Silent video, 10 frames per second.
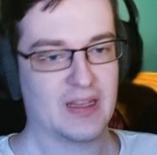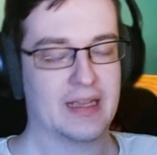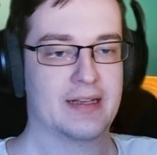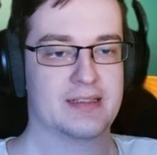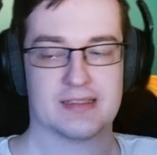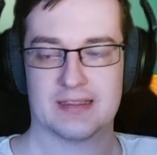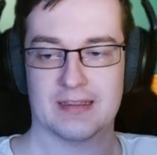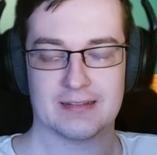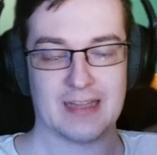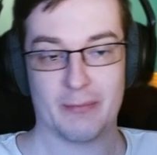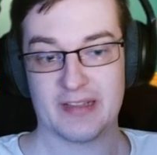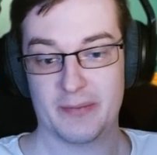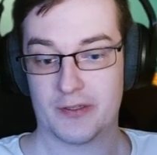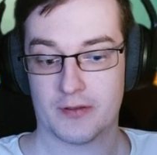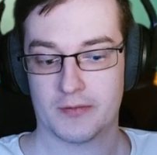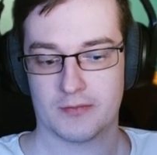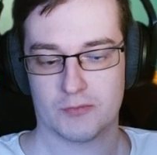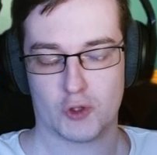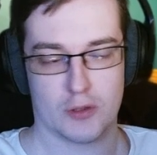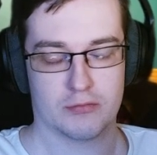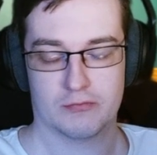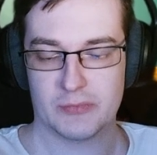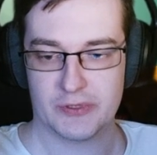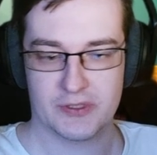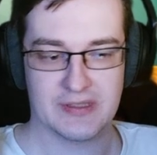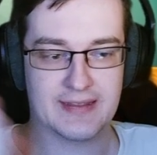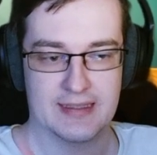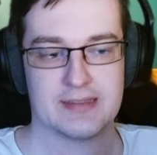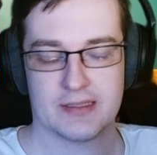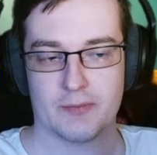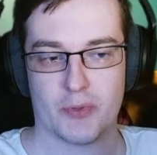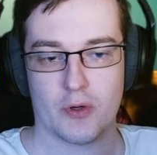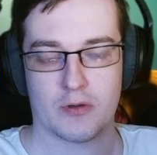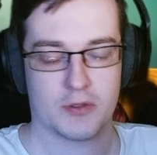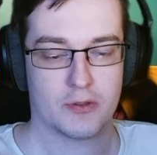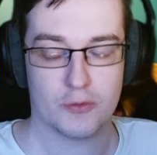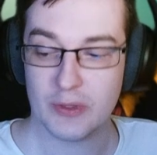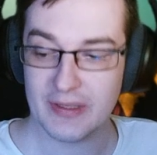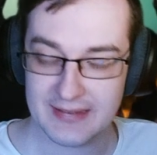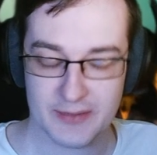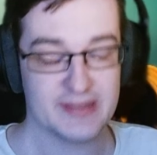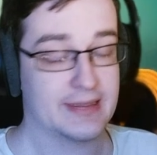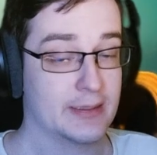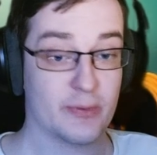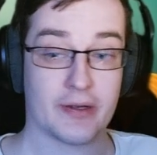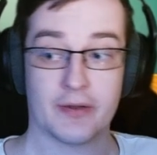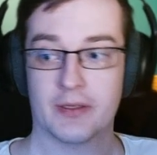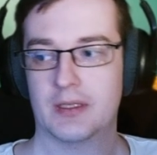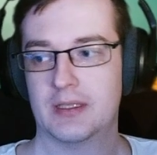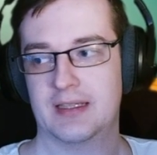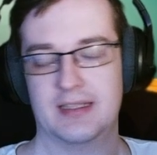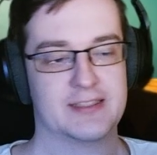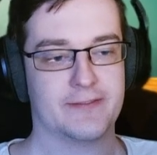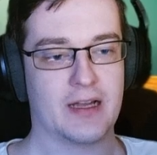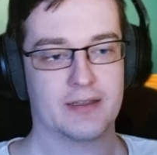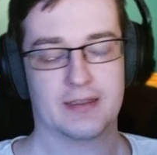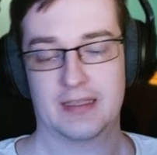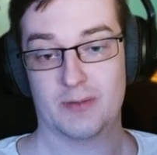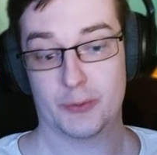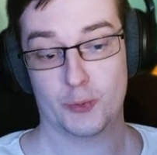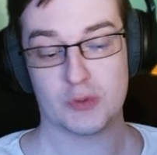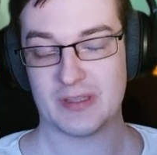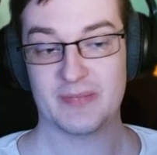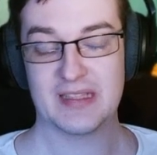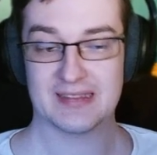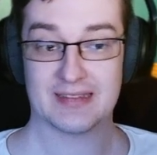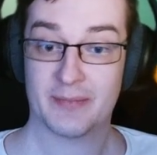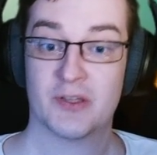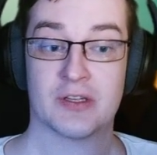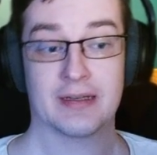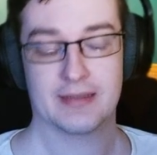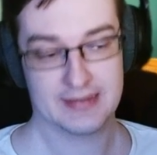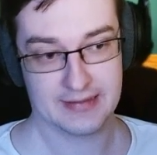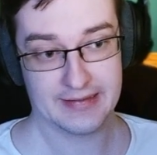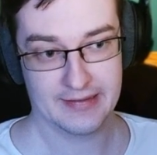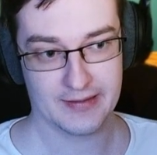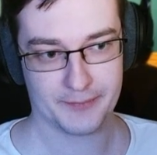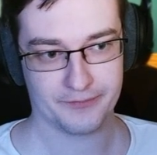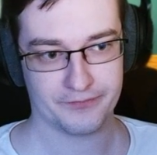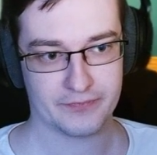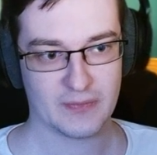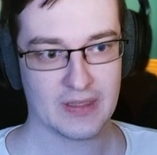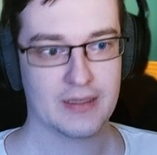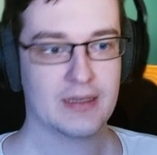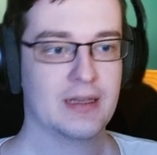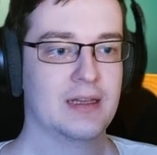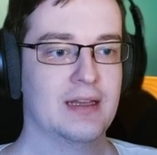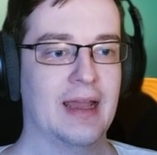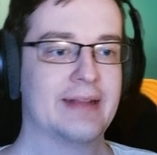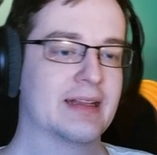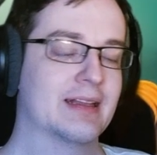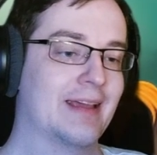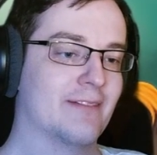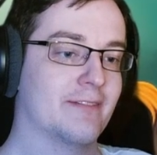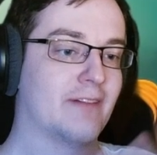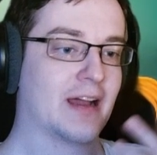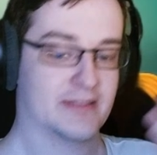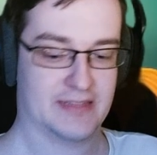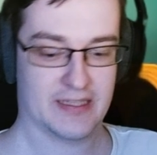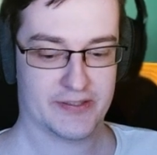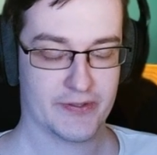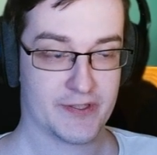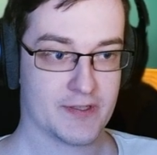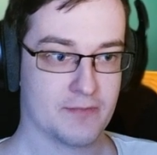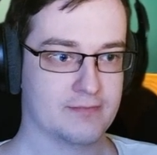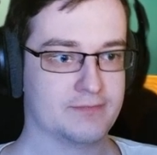and it's double damage. So this proc you can squeeze anywhere, it's fine, it will do some decent damage and decent healing. And then every 5 Star Surge